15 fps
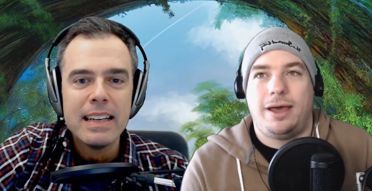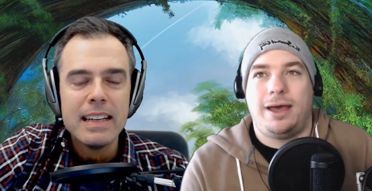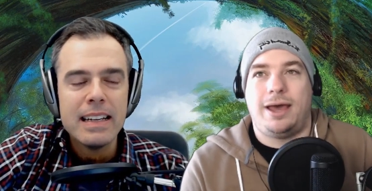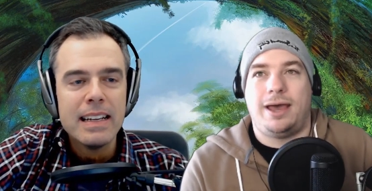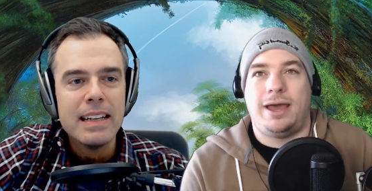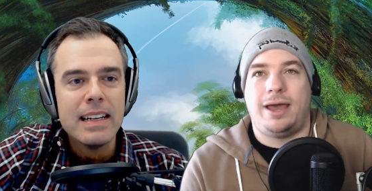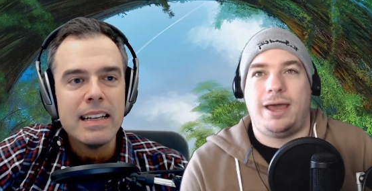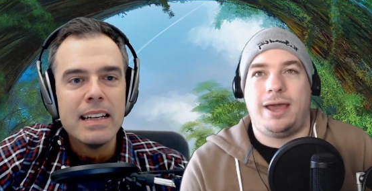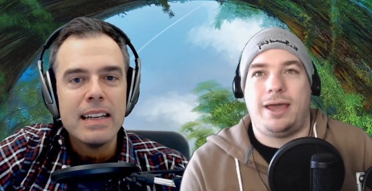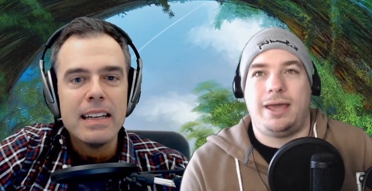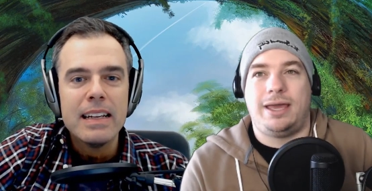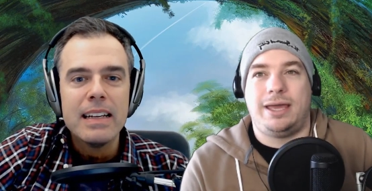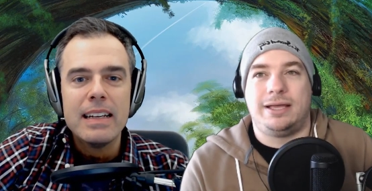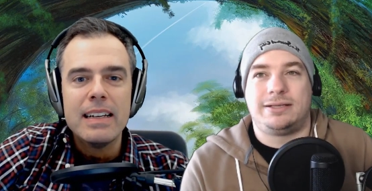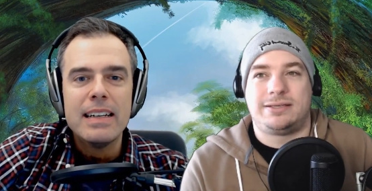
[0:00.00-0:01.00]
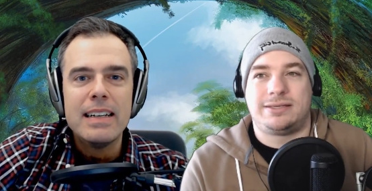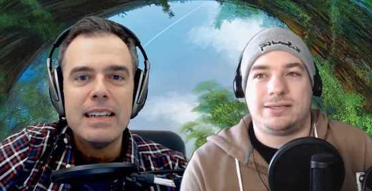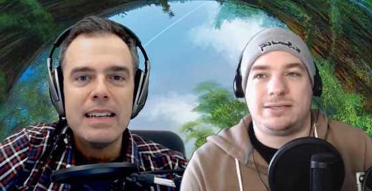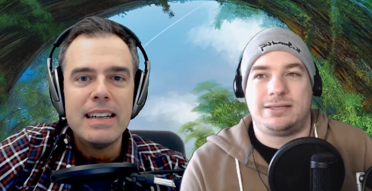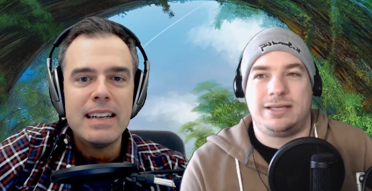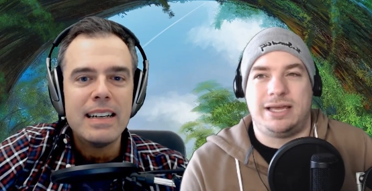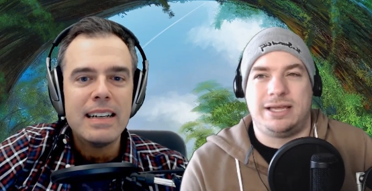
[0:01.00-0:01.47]
Speaker 1: Uh,
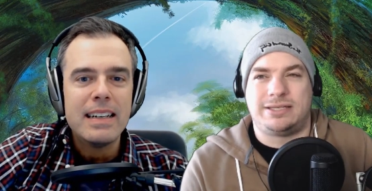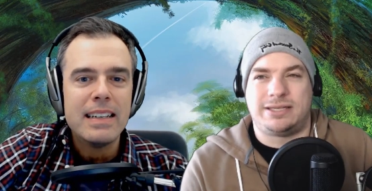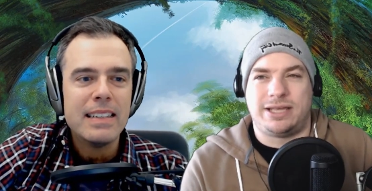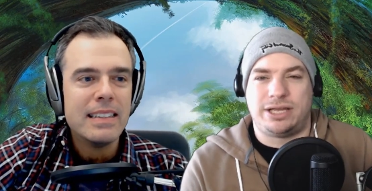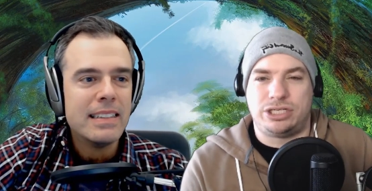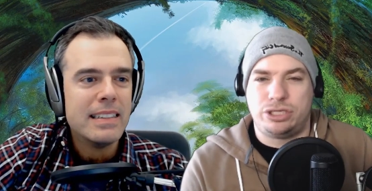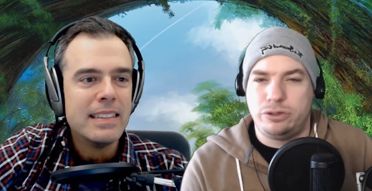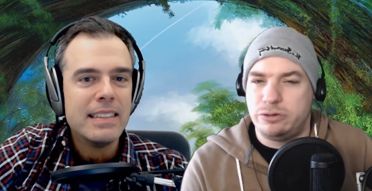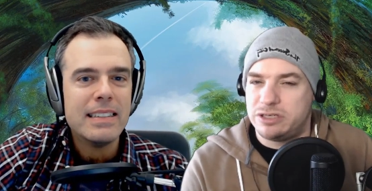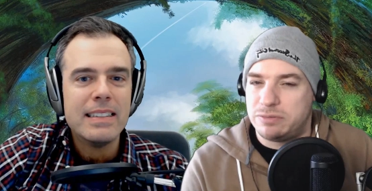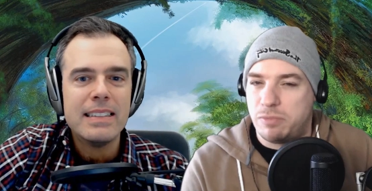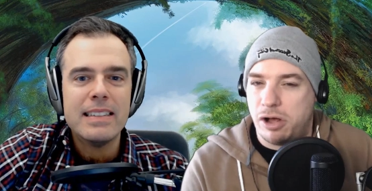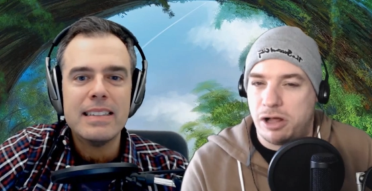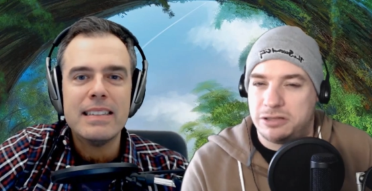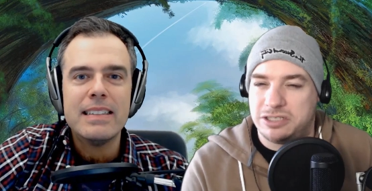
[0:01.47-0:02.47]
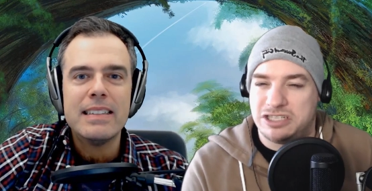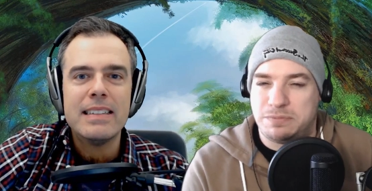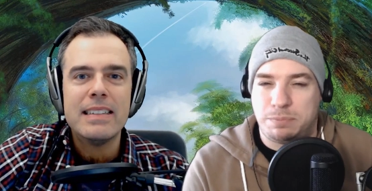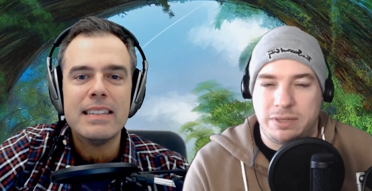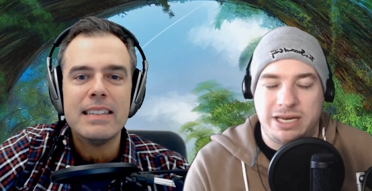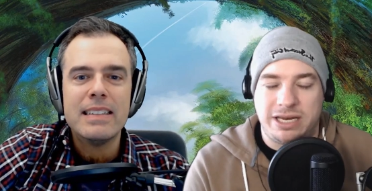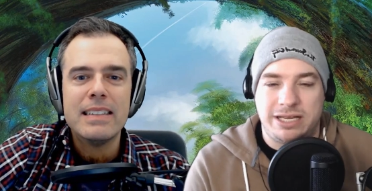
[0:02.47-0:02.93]
it's it's like too small to
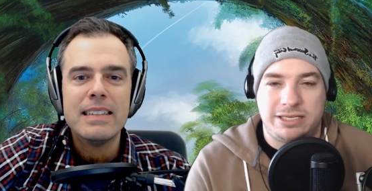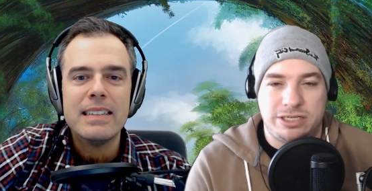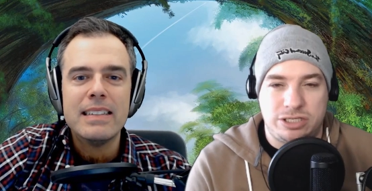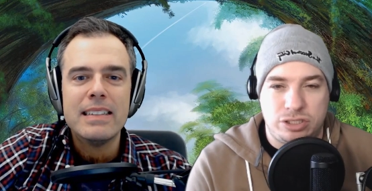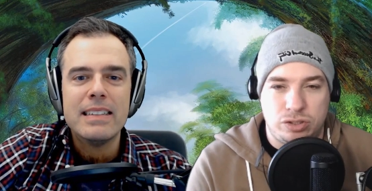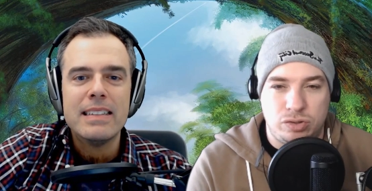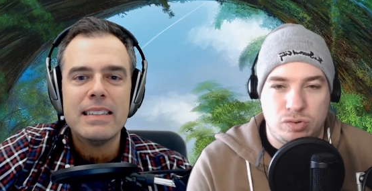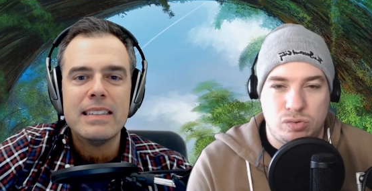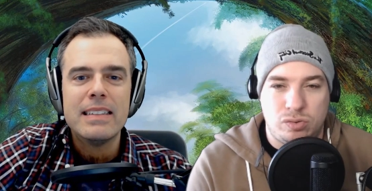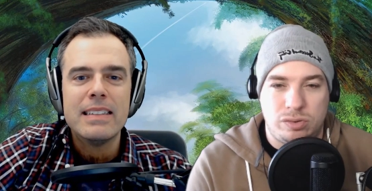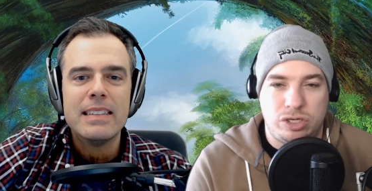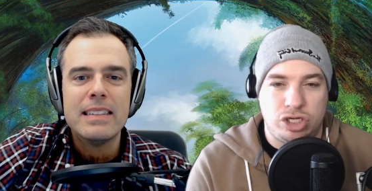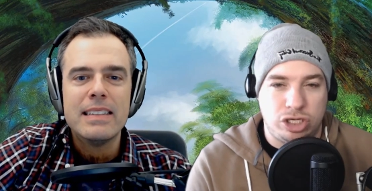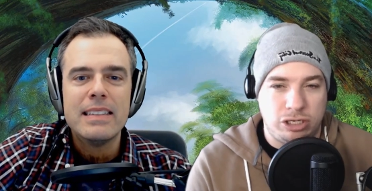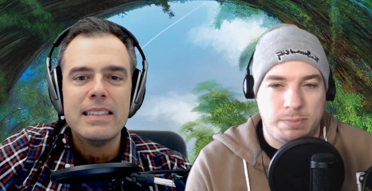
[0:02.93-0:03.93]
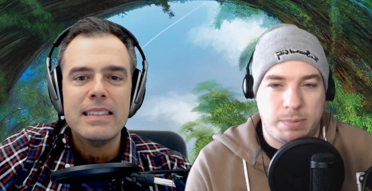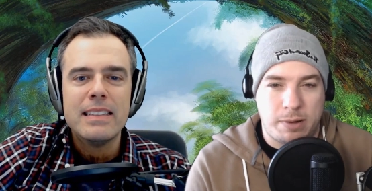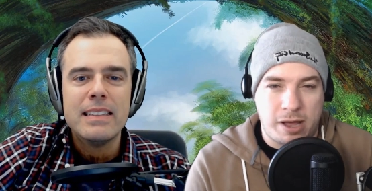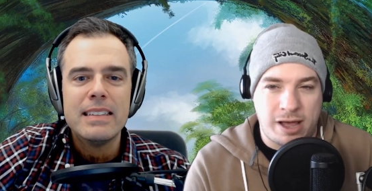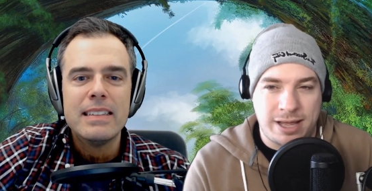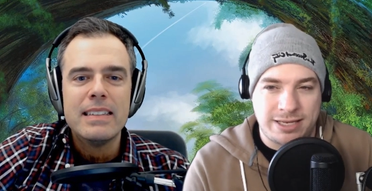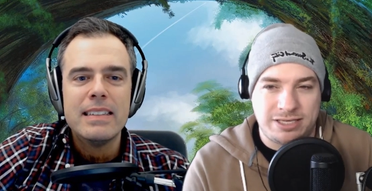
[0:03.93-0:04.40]
split into two good
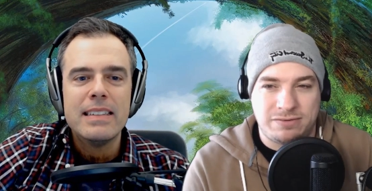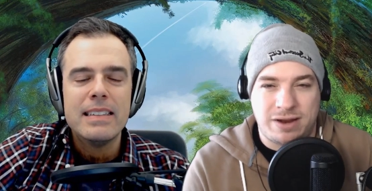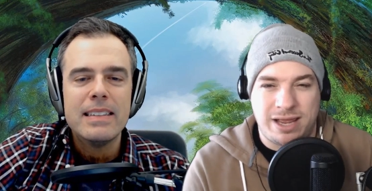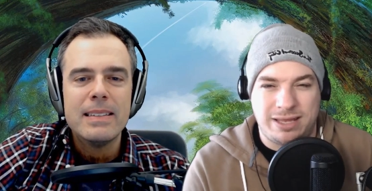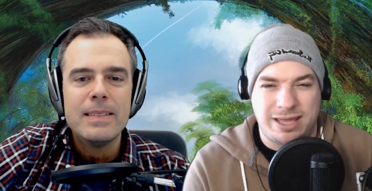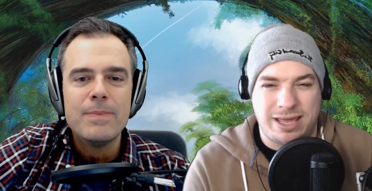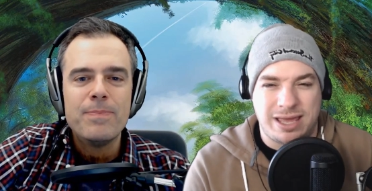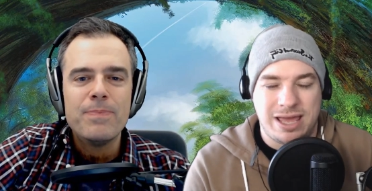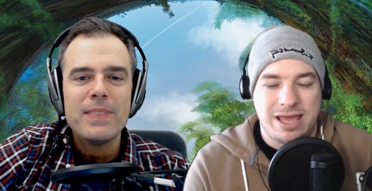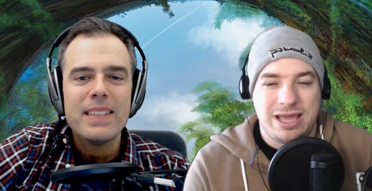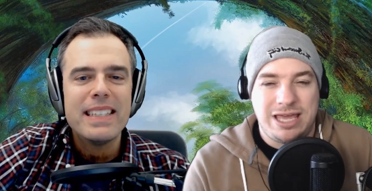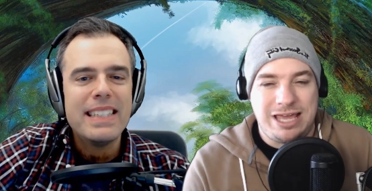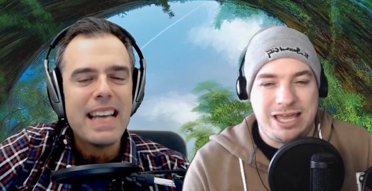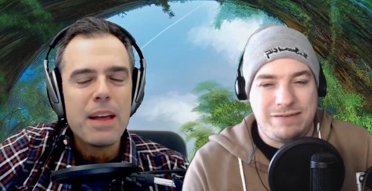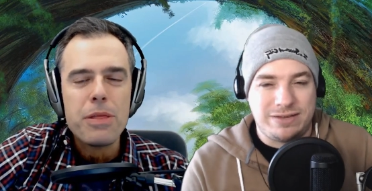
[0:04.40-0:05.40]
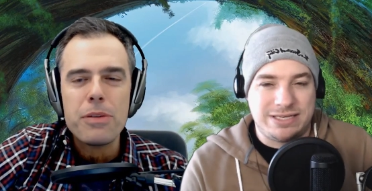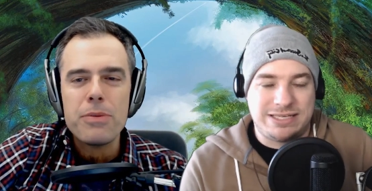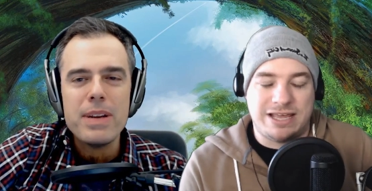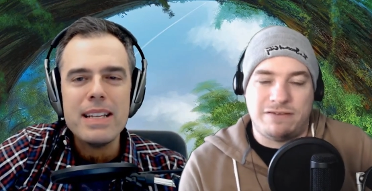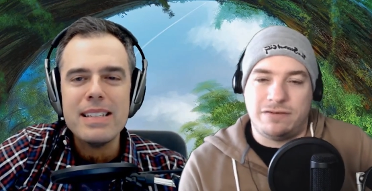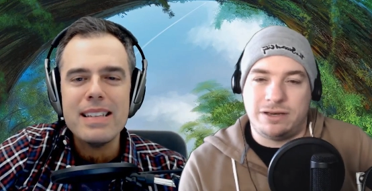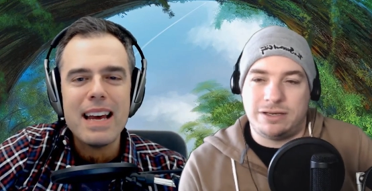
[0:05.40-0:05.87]
pods, right? Like yeah, three
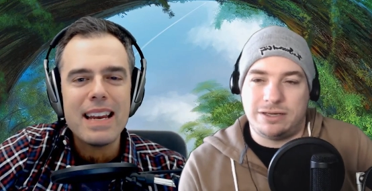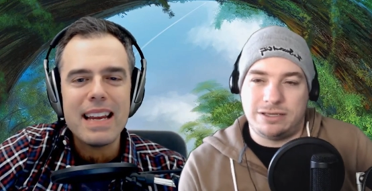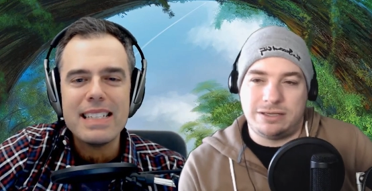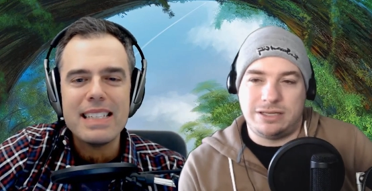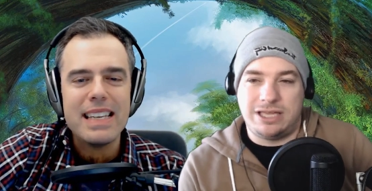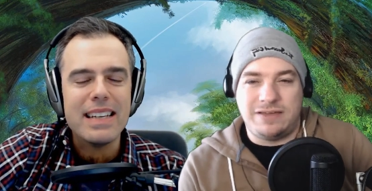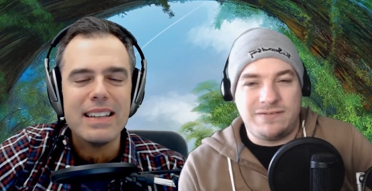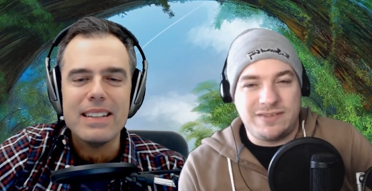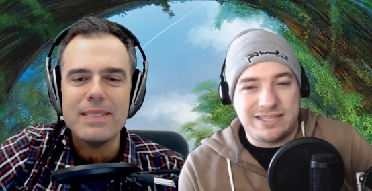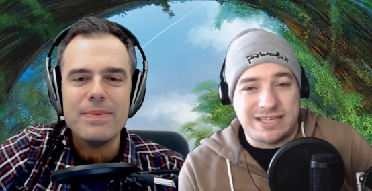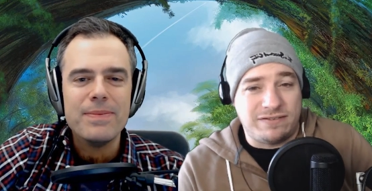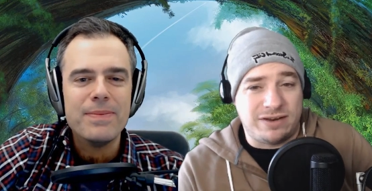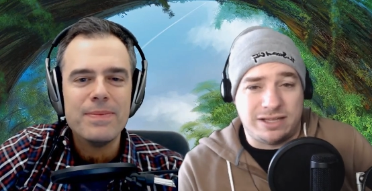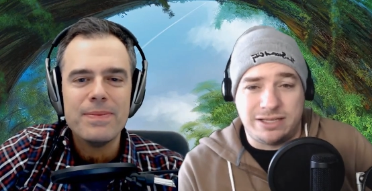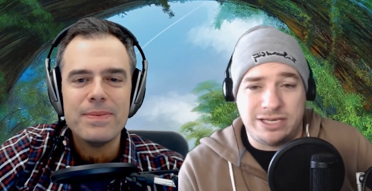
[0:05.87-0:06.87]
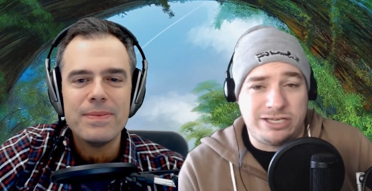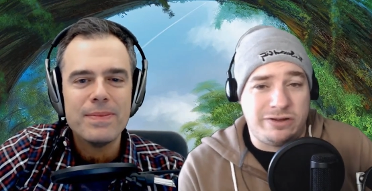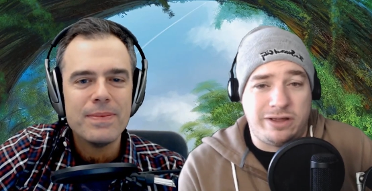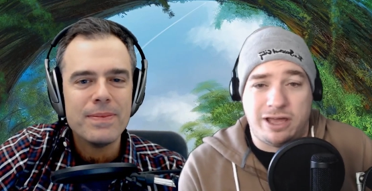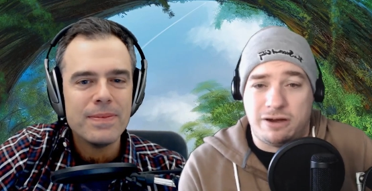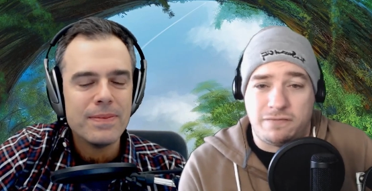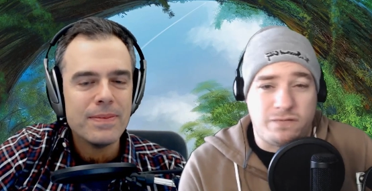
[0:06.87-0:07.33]
seven, is not ideal. seven, at least you
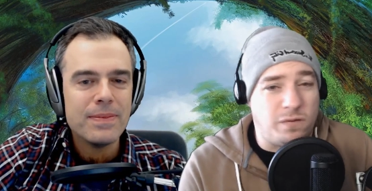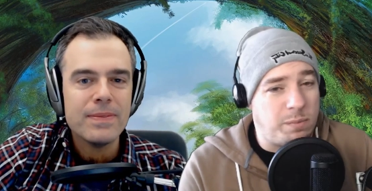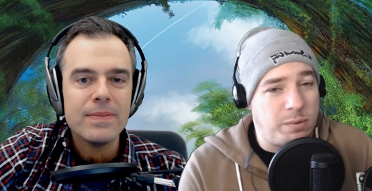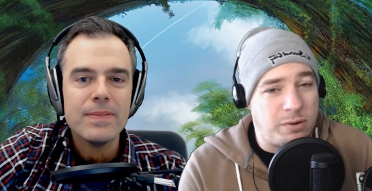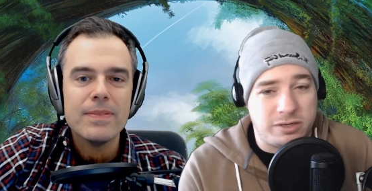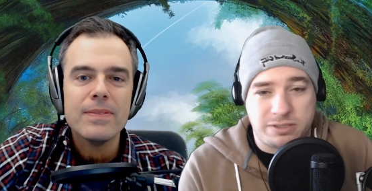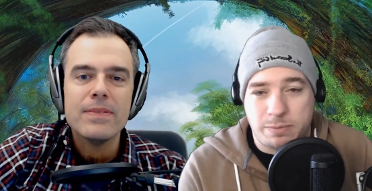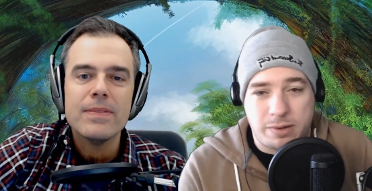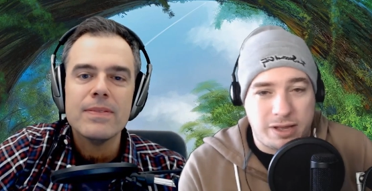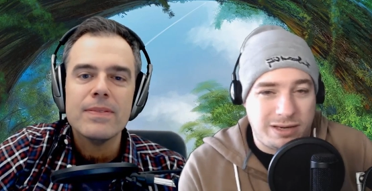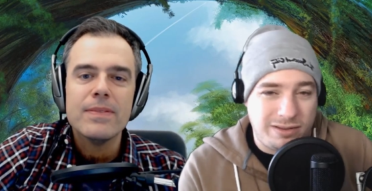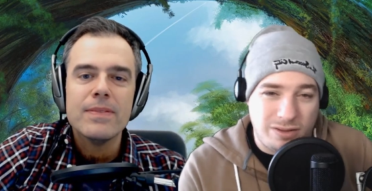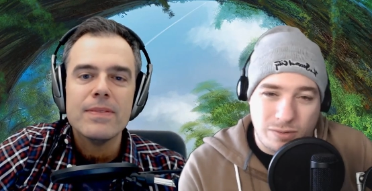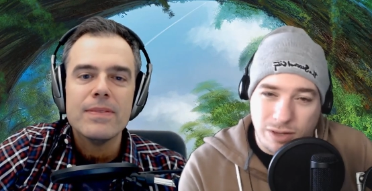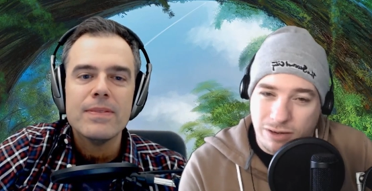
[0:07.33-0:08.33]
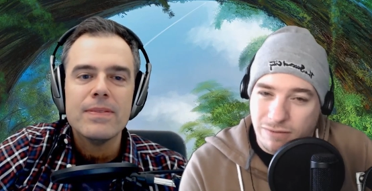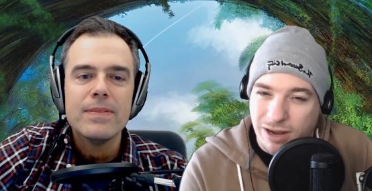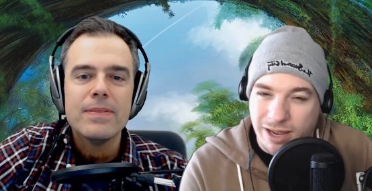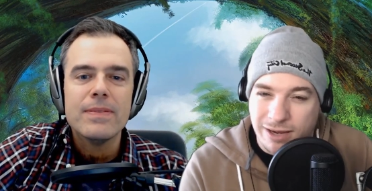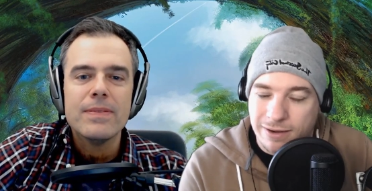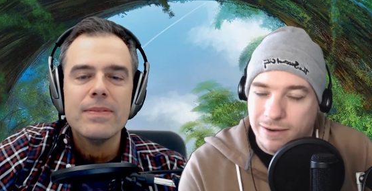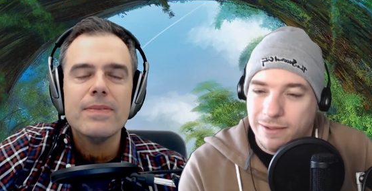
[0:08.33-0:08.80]
can get a four person pod going,
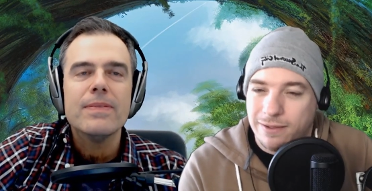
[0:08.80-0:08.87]
right?